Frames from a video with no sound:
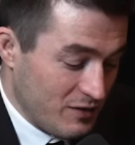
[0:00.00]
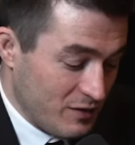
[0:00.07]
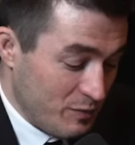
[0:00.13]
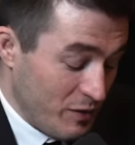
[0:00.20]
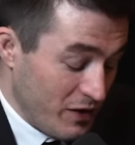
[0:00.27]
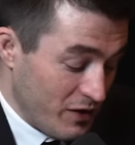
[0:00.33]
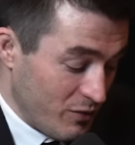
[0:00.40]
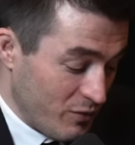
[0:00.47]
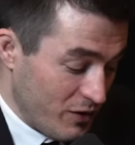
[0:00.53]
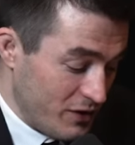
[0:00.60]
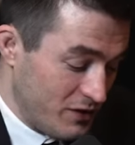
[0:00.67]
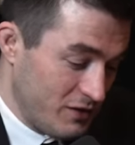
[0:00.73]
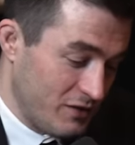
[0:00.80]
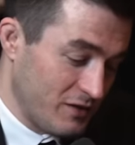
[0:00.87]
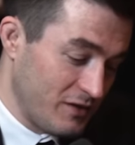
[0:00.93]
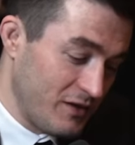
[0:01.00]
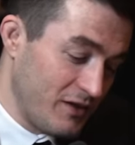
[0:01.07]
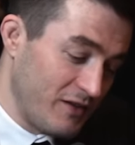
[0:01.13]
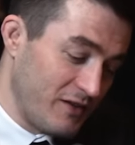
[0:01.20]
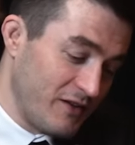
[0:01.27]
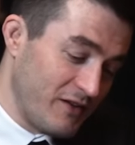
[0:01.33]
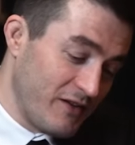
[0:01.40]
Speaking of which,
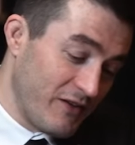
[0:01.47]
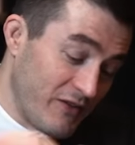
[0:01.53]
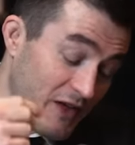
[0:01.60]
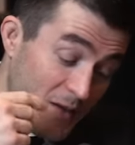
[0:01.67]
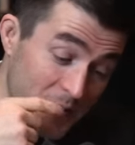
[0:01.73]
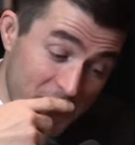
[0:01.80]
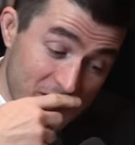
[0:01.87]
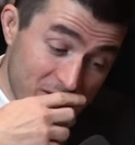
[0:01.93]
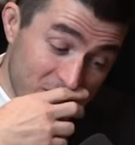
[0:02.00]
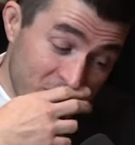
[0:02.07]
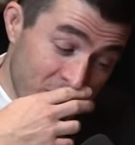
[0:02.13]
if that makes you